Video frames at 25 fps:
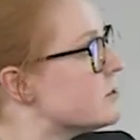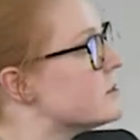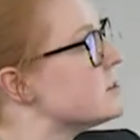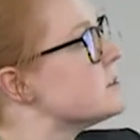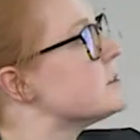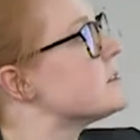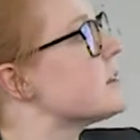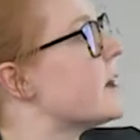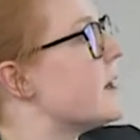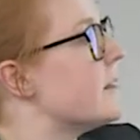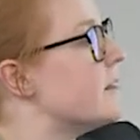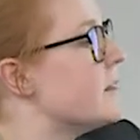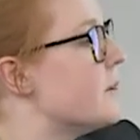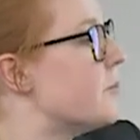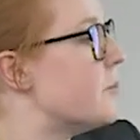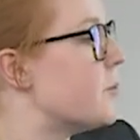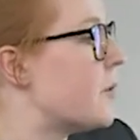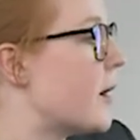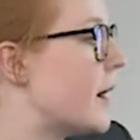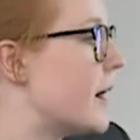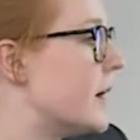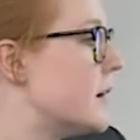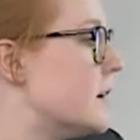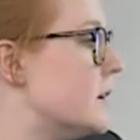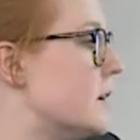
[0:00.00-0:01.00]
inside the
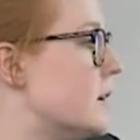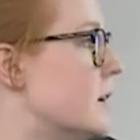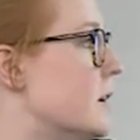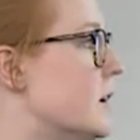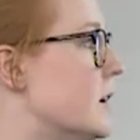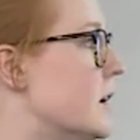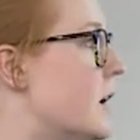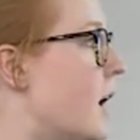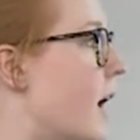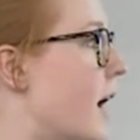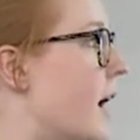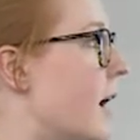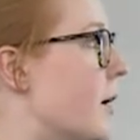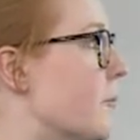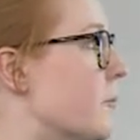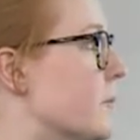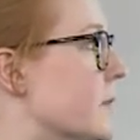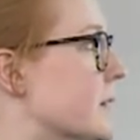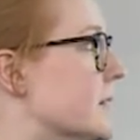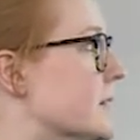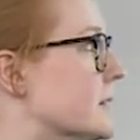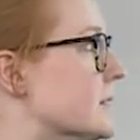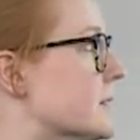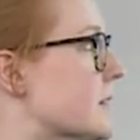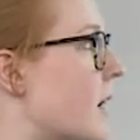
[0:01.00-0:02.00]
brain
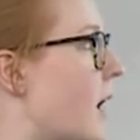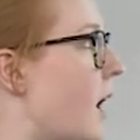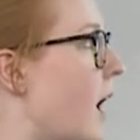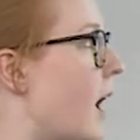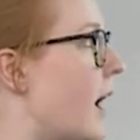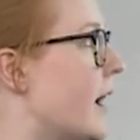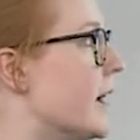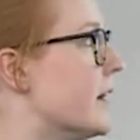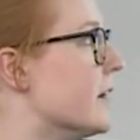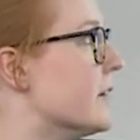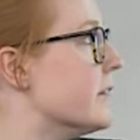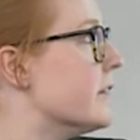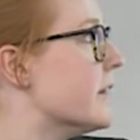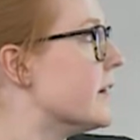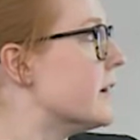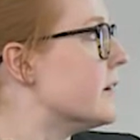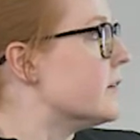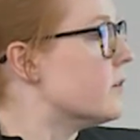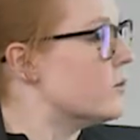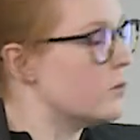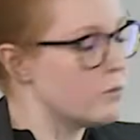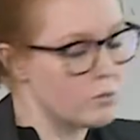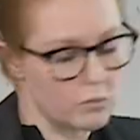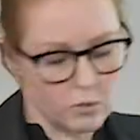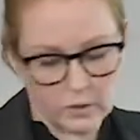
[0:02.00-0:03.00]
is higher
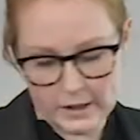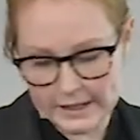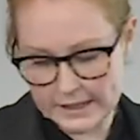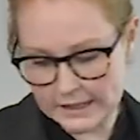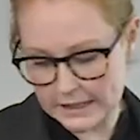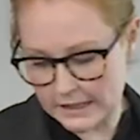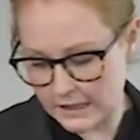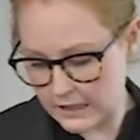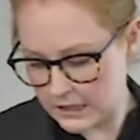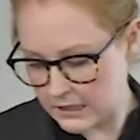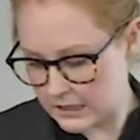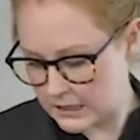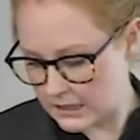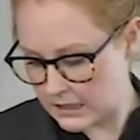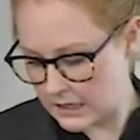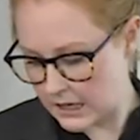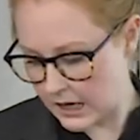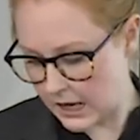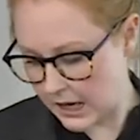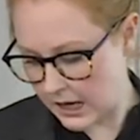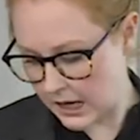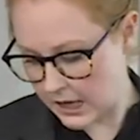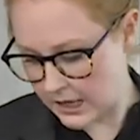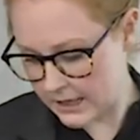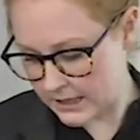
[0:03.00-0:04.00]
than we
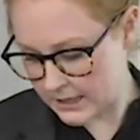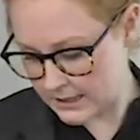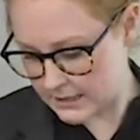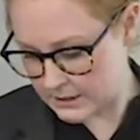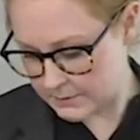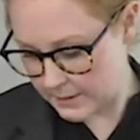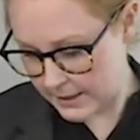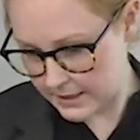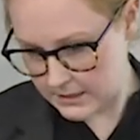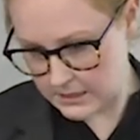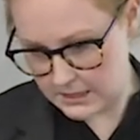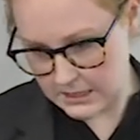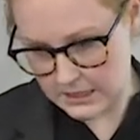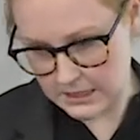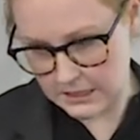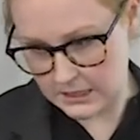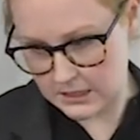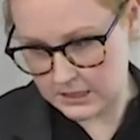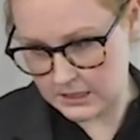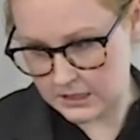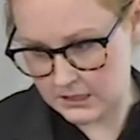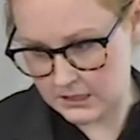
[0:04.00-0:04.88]
are expecting.